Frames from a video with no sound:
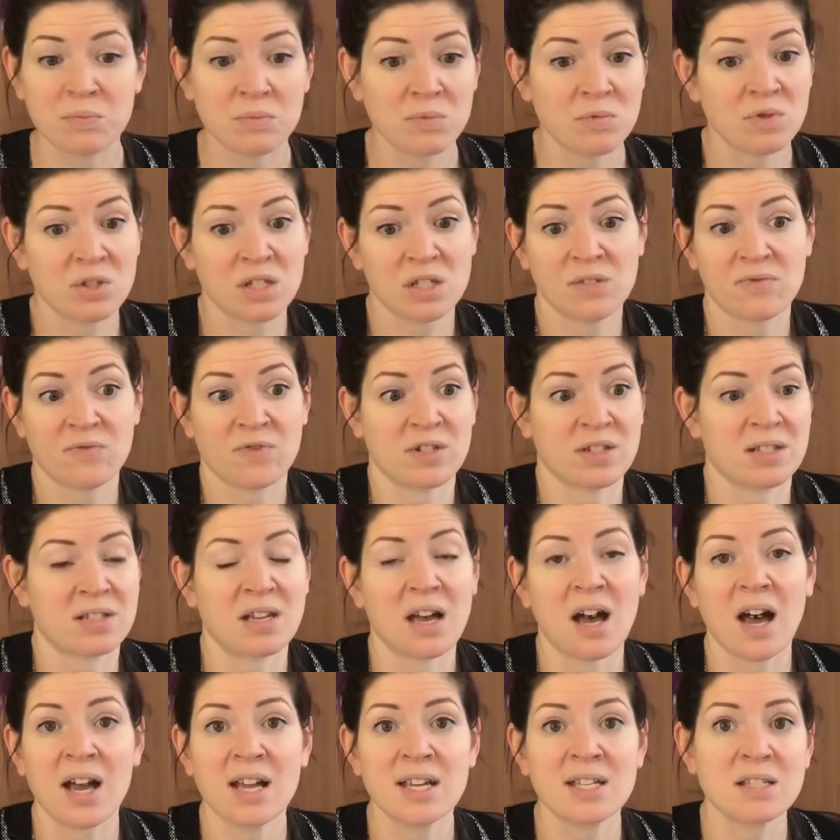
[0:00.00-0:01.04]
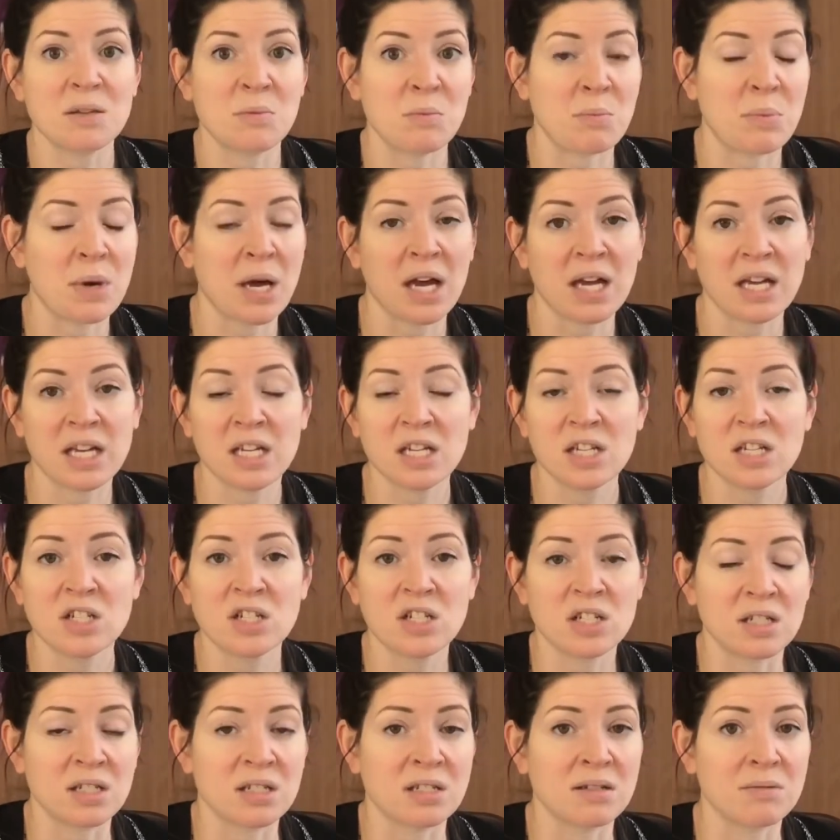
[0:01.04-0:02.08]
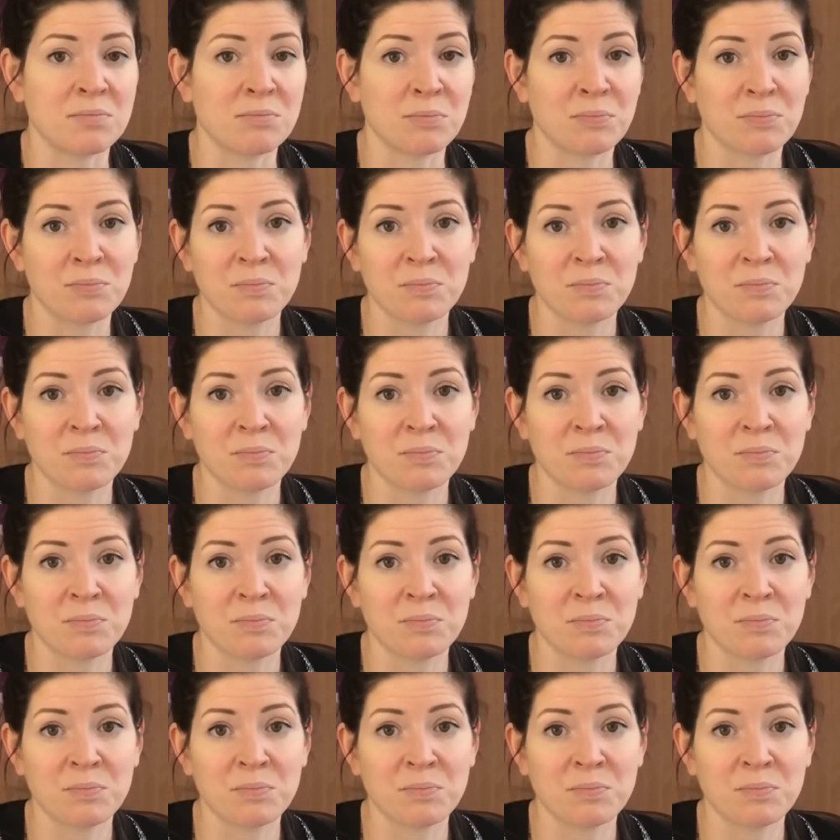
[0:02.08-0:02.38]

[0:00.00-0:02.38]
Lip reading: just for size and baggage and